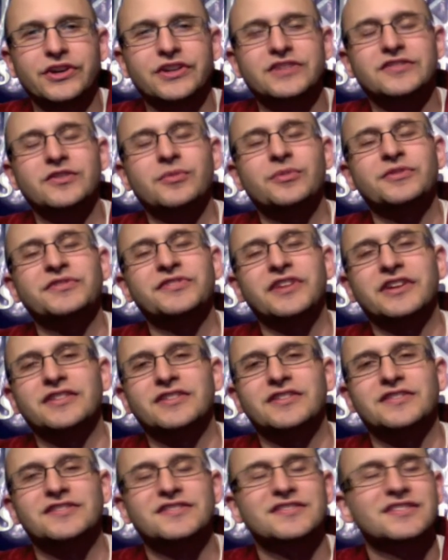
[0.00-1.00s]
It's almost like
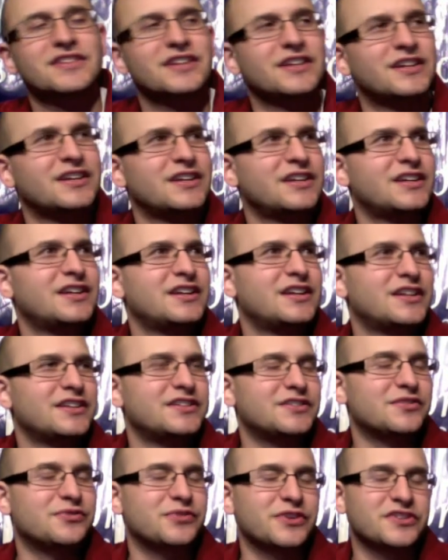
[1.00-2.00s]
this
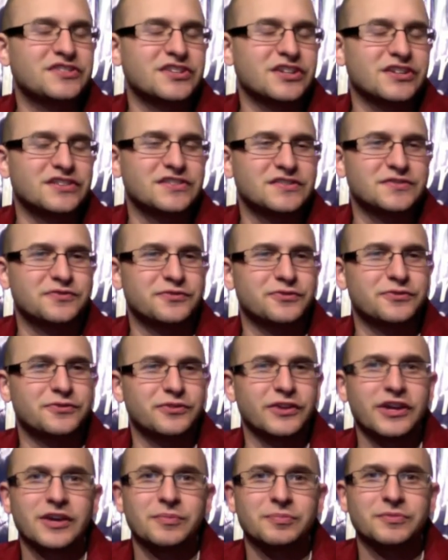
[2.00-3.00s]
division is
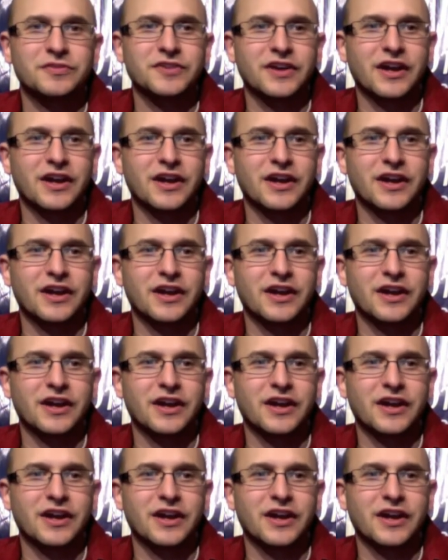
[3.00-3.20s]
flipped.